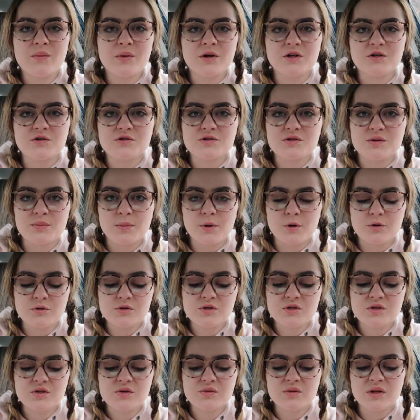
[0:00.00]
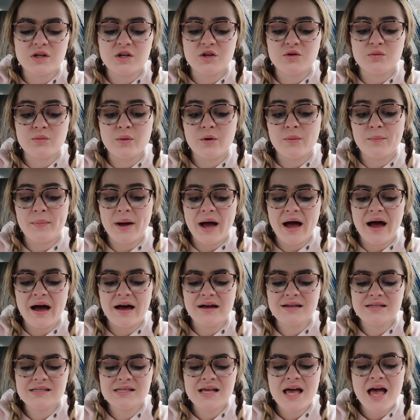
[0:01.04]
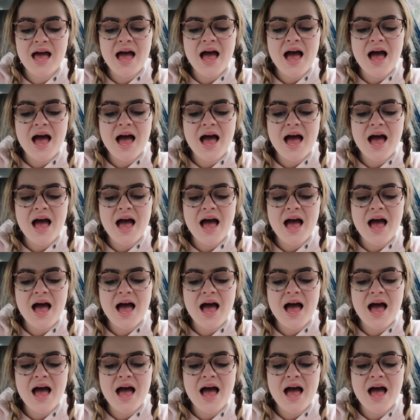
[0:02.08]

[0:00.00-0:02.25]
when you're supposed to, like you won't pass.